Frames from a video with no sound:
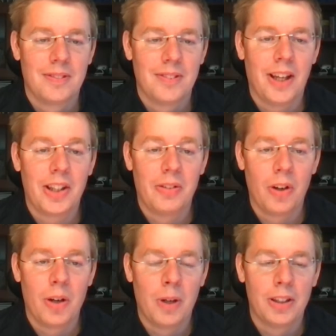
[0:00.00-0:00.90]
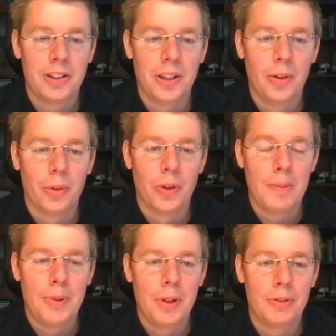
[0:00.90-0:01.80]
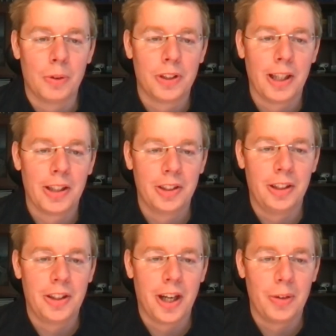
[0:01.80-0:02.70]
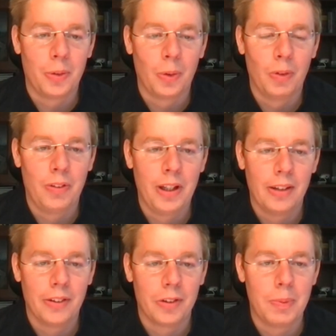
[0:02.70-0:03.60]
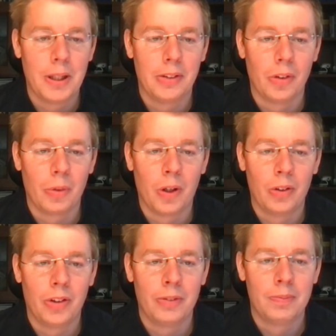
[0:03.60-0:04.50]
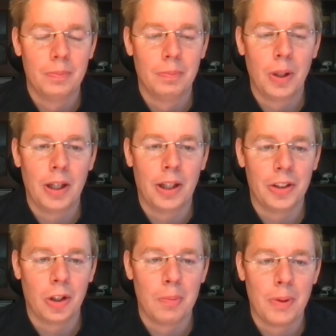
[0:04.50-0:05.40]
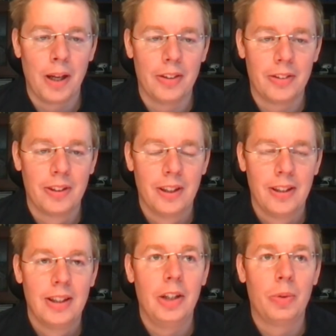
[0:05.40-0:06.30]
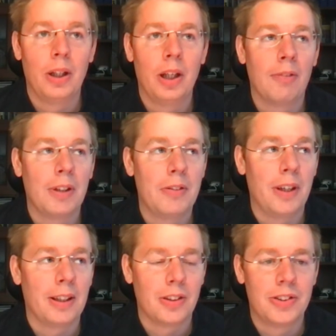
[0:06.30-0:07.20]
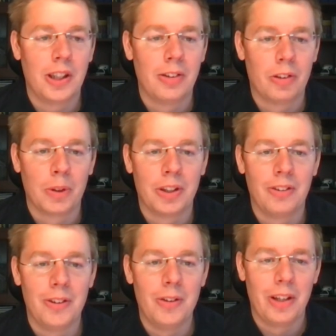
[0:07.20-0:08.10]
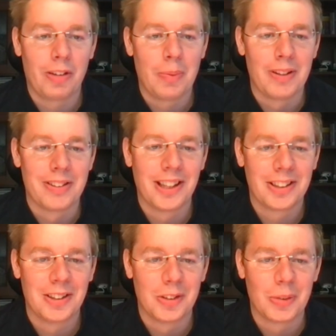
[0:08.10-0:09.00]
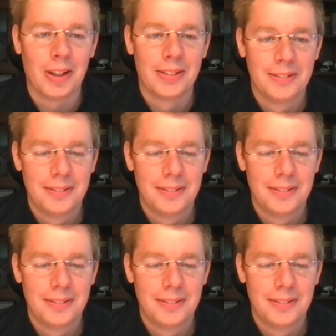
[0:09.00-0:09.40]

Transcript: Thank you very much. It was a really beautiful session in general. All of the other speakers as well did a brilliant job, and it's really a lovely thing to see so much enthusiasm in the session as well.